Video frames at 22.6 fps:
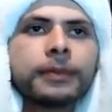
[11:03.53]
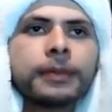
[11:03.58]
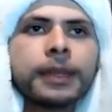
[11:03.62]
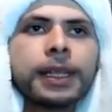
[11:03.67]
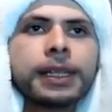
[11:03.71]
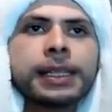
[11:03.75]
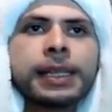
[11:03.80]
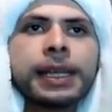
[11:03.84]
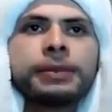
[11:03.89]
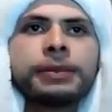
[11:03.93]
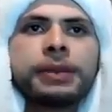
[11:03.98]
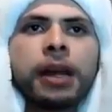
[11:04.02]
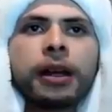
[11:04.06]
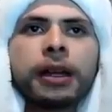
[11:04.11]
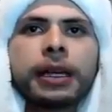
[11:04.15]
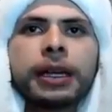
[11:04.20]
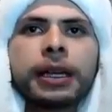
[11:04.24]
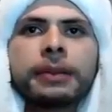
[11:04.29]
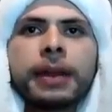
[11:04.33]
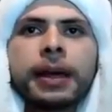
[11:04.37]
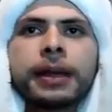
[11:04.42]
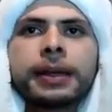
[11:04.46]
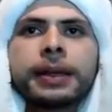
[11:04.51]
keep talking
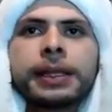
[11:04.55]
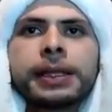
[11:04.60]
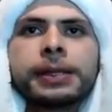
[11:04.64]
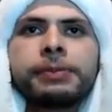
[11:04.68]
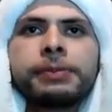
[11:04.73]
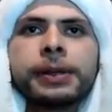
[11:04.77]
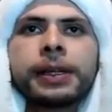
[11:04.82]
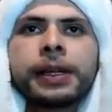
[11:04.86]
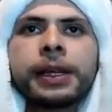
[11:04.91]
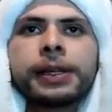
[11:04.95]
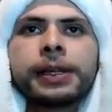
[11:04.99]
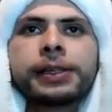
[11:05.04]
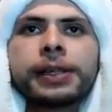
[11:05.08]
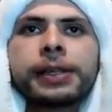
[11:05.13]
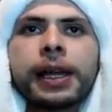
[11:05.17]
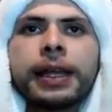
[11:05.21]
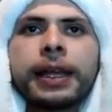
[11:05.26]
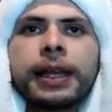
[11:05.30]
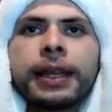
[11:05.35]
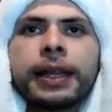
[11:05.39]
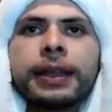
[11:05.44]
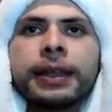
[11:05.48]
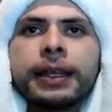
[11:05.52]
about this because
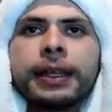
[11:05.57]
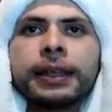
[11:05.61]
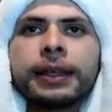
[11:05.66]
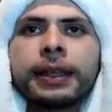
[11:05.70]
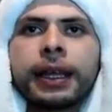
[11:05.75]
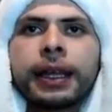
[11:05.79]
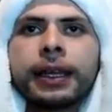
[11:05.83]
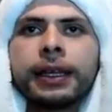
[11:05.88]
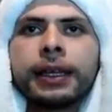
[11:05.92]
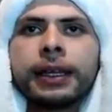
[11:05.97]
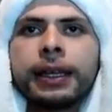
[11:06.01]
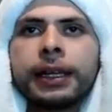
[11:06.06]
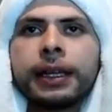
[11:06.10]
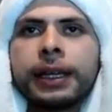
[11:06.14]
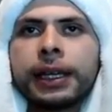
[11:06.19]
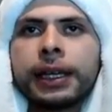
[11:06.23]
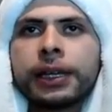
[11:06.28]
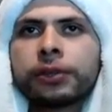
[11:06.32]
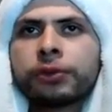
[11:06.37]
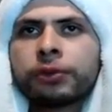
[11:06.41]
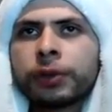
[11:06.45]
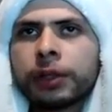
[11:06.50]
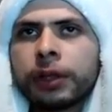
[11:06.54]
I think that
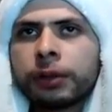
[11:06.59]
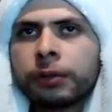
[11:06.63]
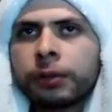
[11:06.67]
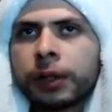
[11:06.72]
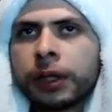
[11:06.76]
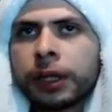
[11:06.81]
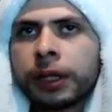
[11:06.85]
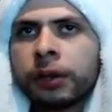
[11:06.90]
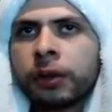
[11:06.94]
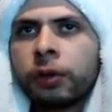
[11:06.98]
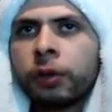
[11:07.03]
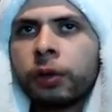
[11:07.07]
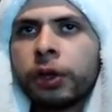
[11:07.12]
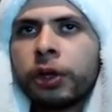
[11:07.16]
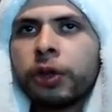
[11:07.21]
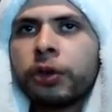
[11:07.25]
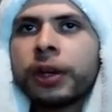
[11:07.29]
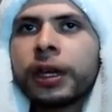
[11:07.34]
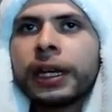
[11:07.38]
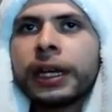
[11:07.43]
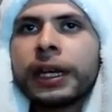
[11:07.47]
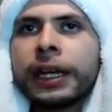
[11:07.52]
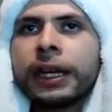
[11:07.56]
it's really, really cool.
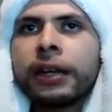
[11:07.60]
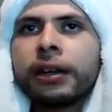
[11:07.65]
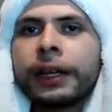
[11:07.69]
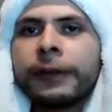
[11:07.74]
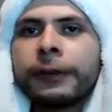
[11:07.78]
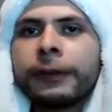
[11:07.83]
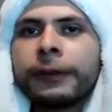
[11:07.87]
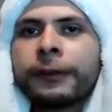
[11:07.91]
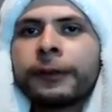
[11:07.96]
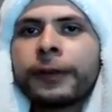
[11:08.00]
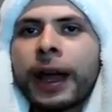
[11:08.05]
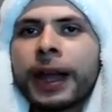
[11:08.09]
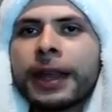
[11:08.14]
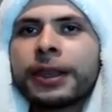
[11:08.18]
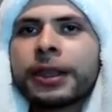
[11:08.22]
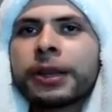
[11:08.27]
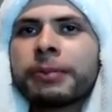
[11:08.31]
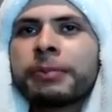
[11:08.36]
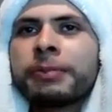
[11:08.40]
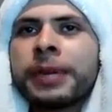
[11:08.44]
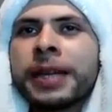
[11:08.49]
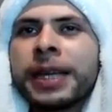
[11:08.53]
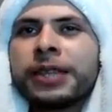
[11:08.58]
It'll even find their
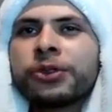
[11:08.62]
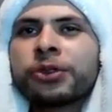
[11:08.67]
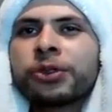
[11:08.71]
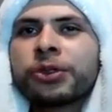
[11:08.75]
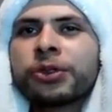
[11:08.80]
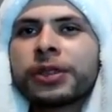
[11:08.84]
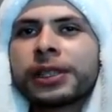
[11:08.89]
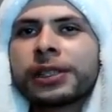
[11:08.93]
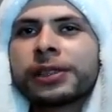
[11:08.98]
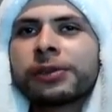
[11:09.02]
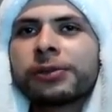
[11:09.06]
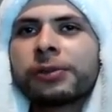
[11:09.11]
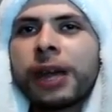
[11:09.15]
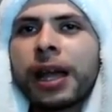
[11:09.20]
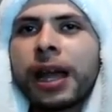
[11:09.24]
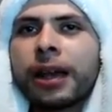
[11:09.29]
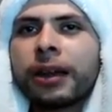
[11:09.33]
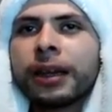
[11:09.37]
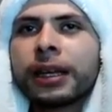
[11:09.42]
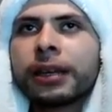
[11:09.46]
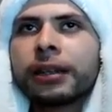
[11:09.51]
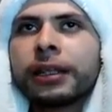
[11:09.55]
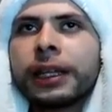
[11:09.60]
Pinterest. Wow,
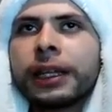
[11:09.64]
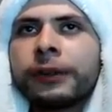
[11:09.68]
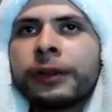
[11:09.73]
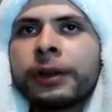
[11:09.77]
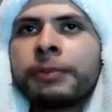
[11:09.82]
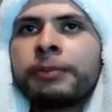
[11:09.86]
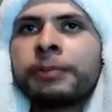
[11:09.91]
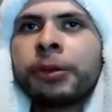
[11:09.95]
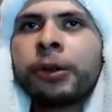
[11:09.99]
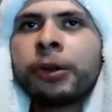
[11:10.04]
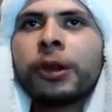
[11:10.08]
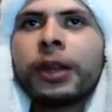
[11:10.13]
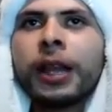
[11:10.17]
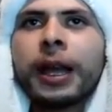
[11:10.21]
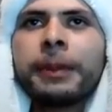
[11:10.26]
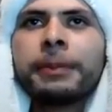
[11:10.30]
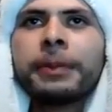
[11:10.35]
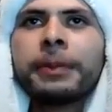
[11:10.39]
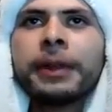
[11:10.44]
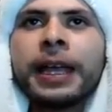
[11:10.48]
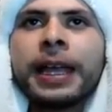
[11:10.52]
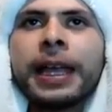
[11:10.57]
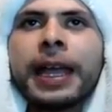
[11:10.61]
it'll even pull up,
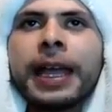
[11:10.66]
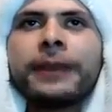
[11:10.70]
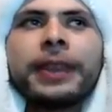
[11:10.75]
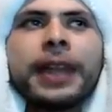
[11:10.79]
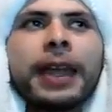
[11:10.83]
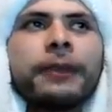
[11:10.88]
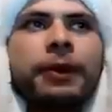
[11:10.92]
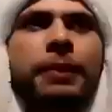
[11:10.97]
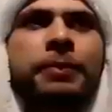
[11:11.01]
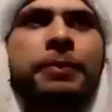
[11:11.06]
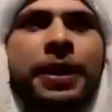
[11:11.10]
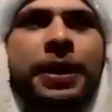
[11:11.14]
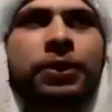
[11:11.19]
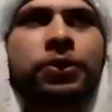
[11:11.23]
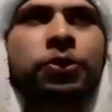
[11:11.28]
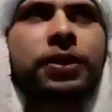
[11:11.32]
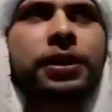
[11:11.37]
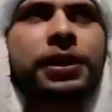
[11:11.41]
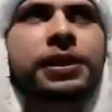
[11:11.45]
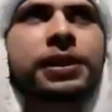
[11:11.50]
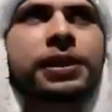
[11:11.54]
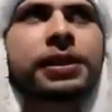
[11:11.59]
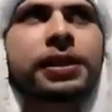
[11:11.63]
if they have a
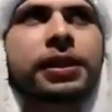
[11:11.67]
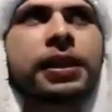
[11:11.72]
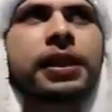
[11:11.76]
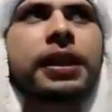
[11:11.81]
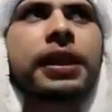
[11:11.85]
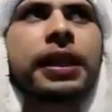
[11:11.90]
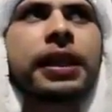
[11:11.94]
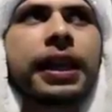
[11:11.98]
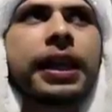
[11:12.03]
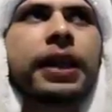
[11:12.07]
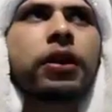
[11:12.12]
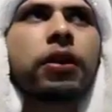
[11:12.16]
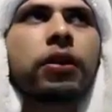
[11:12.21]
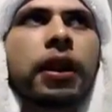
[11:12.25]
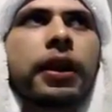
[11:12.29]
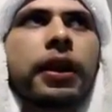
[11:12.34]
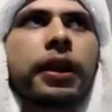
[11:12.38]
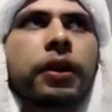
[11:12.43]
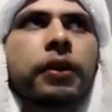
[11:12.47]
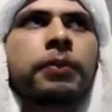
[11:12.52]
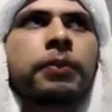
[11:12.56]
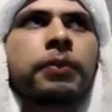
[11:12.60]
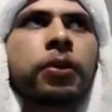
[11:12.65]
Pinterest,
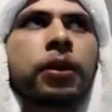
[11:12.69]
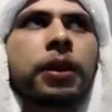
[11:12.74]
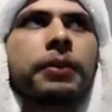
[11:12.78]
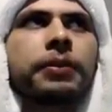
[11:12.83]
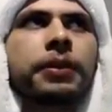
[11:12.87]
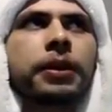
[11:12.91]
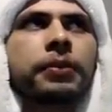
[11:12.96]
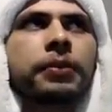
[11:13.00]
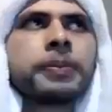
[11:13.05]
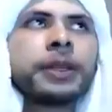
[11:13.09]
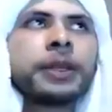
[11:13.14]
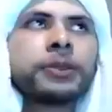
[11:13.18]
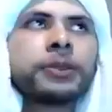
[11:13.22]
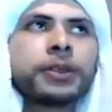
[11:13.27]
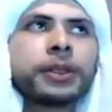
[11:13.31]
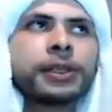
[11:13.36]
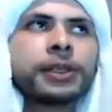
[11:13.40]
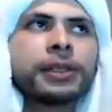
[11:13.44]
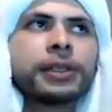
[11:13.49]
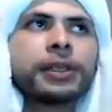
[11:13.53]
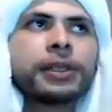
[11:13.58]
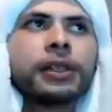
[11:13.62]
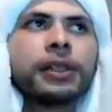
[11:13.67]
it'll pull up their Pinterest.
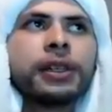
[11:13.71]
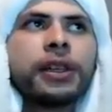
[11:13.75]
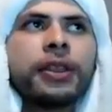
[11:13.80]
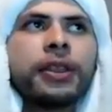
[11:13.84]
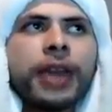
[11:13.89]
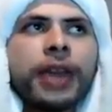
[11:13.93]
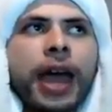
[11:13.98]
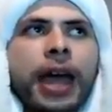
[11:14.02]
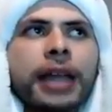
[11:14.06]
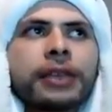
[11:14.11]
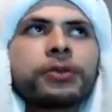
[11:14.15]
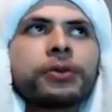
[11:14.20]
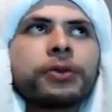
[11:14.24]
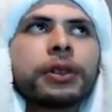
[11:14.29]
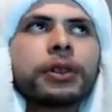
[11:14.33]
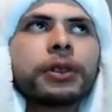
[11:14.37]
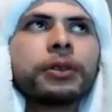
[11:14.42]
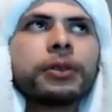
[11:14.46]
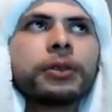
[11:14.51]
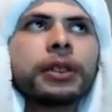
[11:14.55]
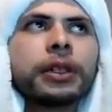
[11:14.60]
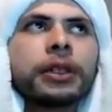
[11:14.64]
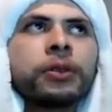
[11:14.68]
That's really,
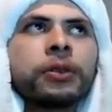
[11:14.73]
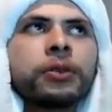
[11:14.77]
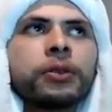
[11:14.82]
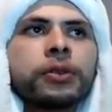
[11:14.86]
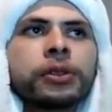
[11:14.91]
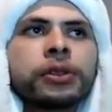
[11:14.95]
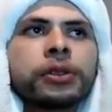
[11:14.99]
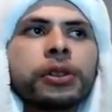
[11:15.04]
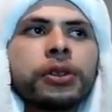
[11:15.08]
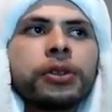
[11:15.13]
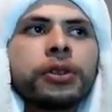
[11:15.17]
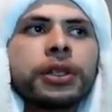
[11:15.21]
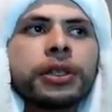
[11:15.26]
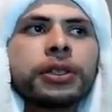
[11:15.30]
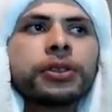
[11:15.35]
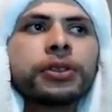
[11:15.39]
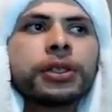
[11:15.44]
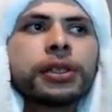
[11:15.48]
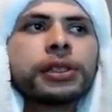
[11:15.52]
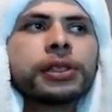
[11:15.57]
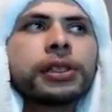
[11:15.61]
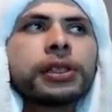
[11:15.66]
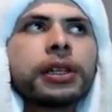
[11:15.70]
really cool. So you can
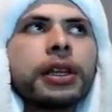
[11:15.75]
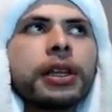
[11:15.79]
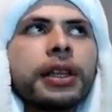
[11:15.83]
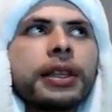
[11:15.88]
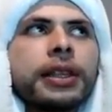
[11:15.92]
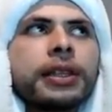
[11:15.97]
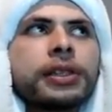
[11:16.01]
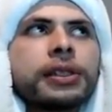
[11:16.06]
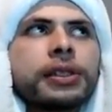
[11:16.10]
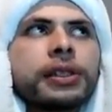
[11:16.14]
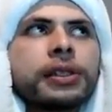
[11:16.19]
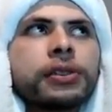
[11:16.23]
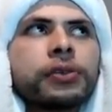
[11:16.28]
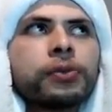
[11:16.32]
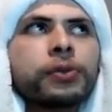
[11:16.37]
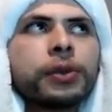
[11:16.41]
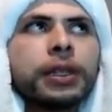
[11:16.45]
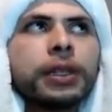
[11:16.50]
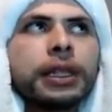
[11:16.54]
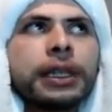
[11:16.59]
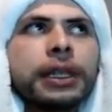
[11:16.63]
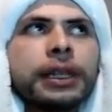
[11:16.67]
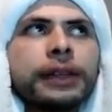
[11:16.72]
just, this
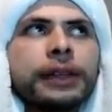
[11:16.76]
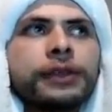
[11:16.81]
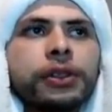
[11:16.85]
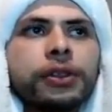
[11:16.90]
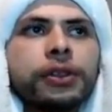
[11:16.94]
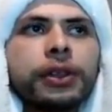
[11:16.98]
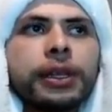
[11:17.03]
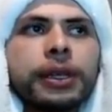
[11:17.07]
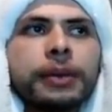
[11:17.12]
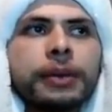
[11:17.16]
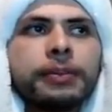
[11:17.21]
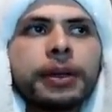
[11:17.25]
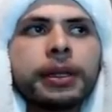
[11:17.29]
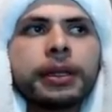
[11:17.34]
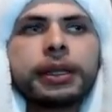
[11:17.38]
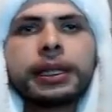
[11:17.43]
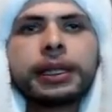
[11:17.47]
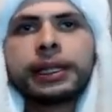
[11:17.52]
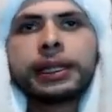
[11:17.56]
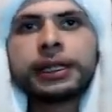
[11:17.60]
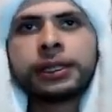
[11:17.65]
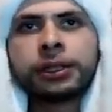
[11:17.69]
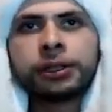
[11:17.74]
really gives you the
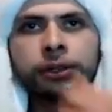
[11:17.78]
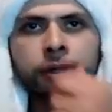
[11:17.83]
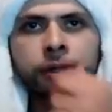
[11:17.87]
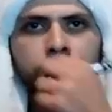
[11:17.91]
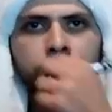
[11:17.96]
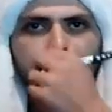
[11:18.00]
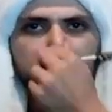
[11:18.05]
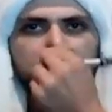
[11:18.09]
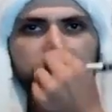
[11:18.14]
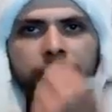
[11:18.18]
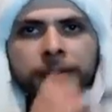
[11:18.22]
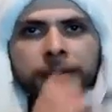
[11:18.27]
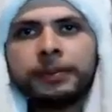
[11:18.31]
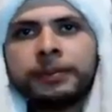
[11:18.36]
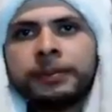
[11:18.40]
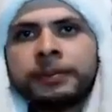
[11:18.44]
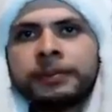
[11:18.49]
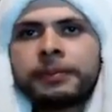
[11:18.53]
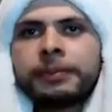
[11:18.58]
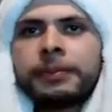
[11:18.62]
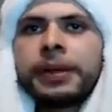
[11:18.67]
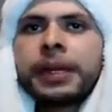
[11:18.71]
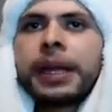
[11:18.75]
ability to
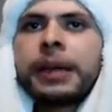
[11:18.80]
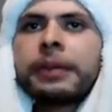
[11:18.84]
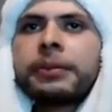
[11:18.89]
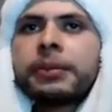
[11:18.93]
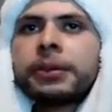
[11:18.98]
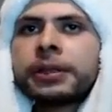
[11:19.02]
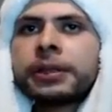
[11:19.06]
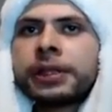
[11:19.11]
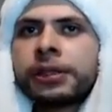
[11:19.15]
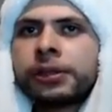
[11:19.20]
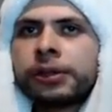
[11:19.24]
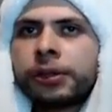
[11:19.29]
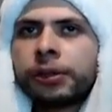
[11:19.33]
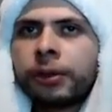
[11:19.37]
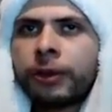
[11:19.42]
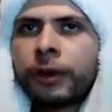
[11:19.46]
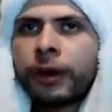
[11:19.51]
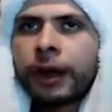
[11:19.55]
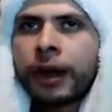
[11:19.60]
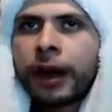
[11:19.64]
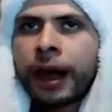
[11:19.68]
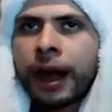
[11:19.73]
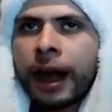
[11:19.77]
be able to,
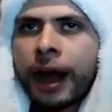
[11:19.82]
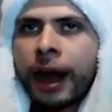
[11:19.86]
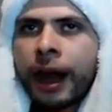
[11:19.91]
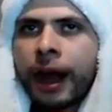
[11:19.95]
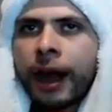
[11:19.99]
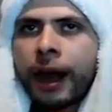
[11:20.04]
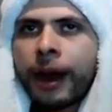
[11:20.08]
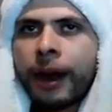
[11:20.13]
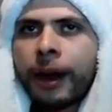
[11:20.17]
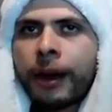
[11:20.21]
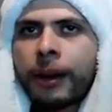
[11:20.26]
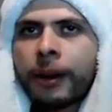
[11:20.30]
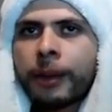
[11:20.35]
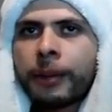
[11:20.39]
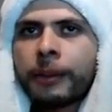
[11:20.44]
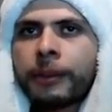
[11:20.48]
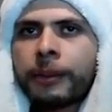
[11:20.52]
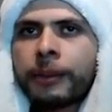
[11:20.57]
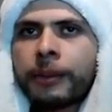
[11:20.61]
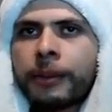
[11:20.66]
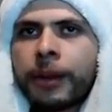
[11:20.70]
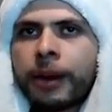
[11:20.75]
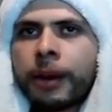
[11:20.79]

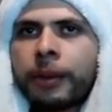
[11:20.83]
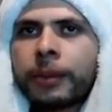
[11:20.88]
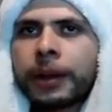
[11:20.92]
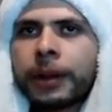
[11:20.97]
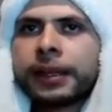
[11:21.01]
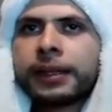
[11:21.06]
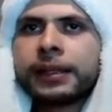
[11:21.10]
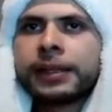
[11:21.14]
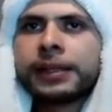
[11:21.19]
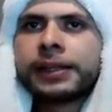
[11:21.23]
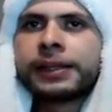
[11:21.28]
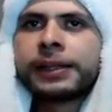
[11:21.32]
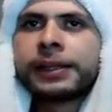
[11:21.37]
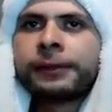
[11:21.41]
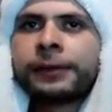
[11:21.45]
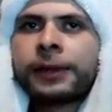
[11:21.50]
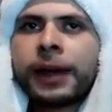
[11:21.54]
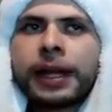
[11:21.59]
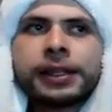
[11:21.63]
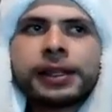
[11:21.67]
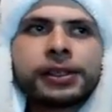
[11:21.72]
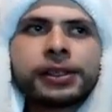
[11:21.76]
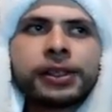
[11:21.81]
oh my goodness, it
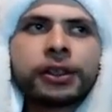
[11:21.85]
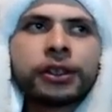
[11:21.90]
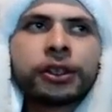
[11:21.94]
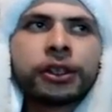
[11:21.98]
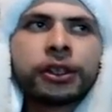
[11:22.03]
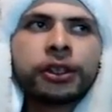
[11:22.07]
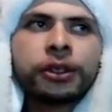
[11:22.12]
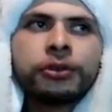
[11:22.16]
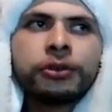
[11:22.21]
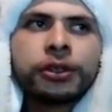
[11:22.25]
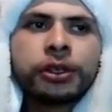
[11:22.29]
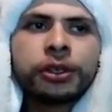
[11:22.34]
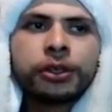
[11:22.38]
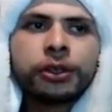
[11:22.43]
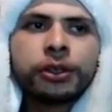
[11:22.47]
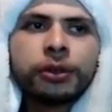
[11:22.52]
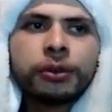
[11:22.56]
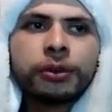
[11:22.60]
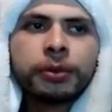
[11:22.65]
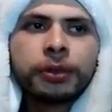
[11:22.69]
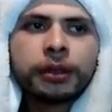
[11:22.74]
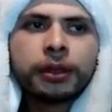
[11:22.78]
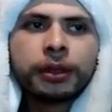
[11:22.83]
finds their YouTube.